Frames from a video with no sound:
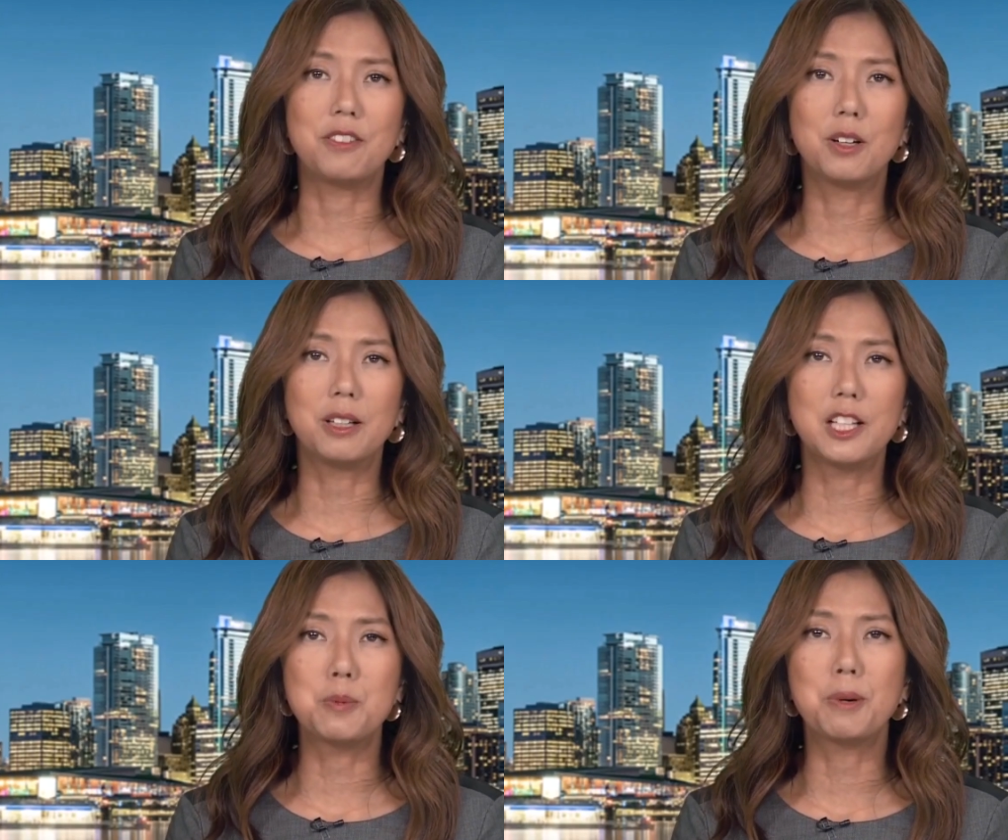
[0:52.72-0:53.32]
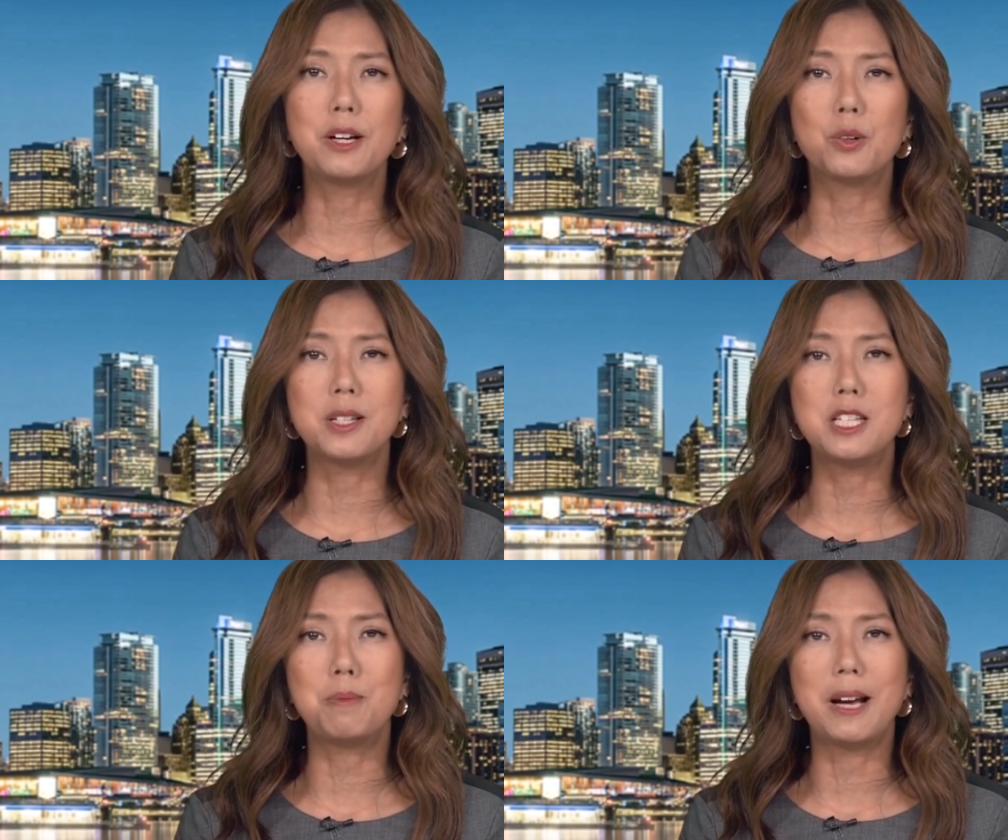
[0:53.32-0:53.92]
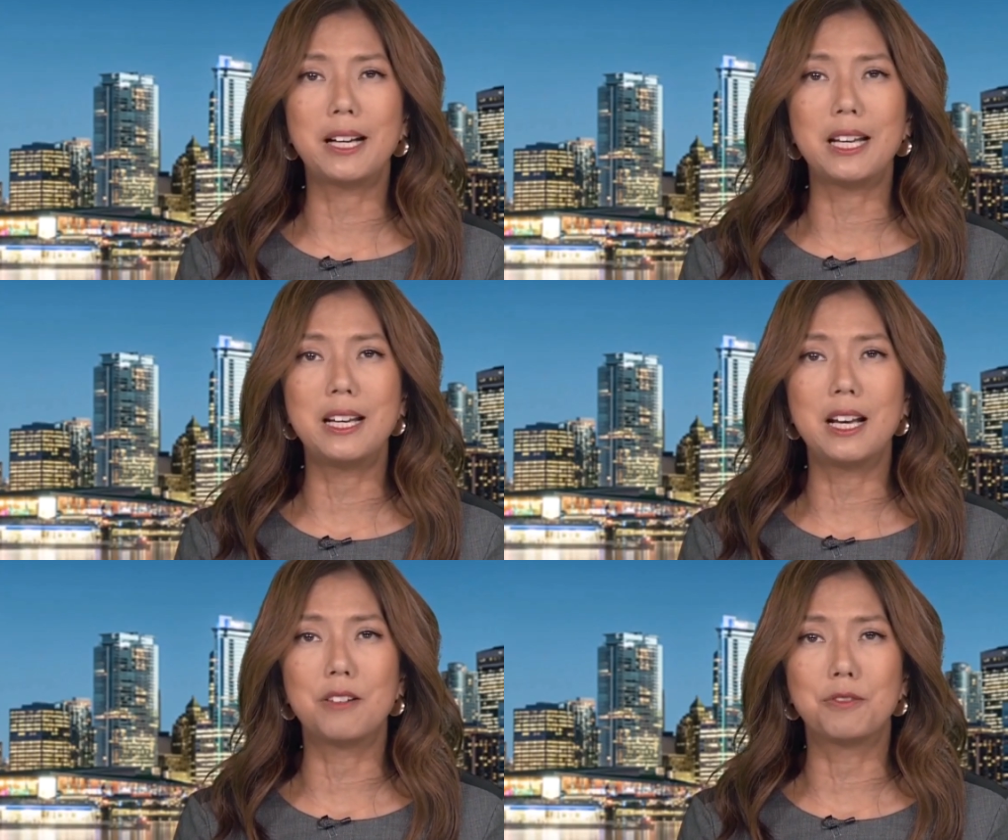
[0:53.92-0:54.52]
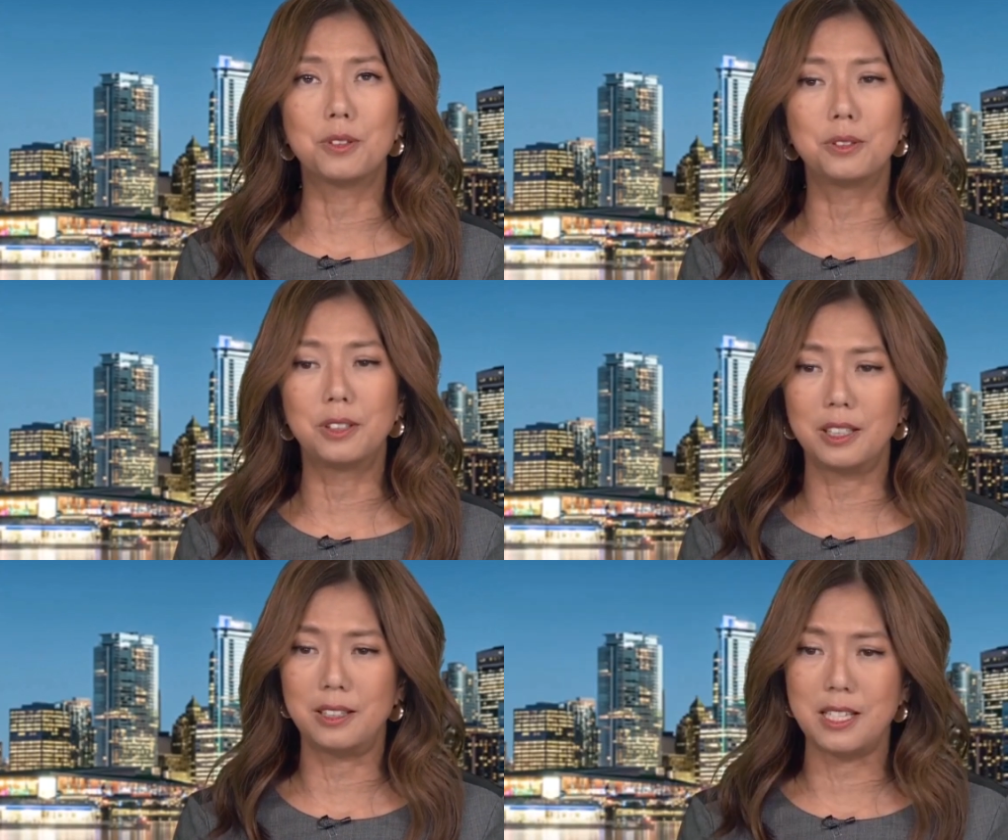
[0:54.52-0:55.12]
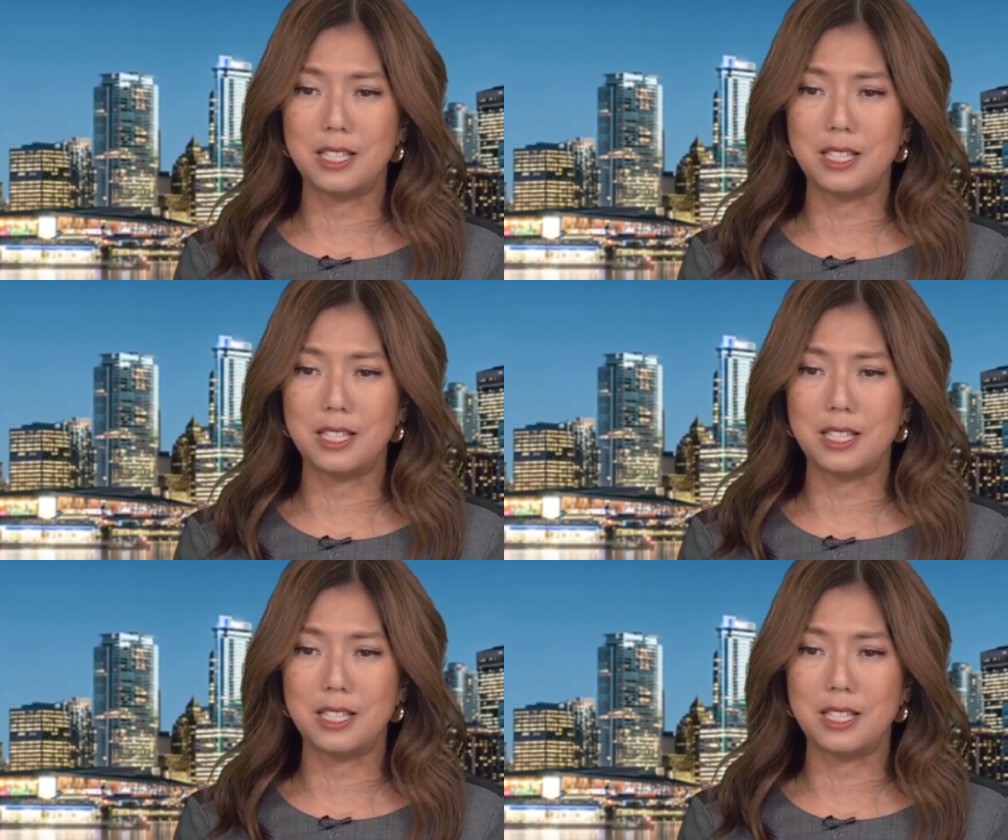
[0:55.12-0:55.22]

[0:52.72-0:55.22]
All right, let's bring Kristi back in now for a look at this